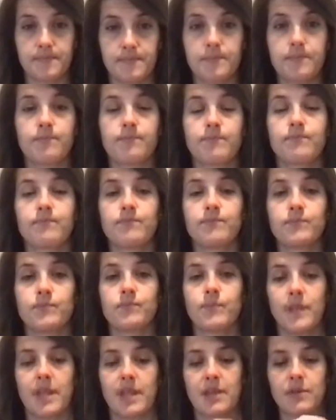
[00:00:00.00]
I'll see
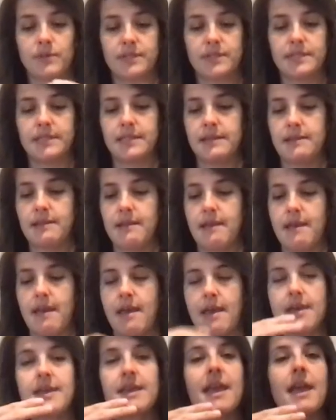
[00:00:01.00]
that my angle
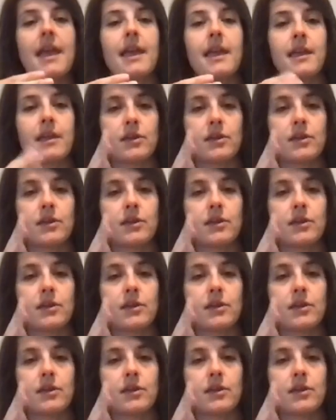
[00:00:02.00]
measures right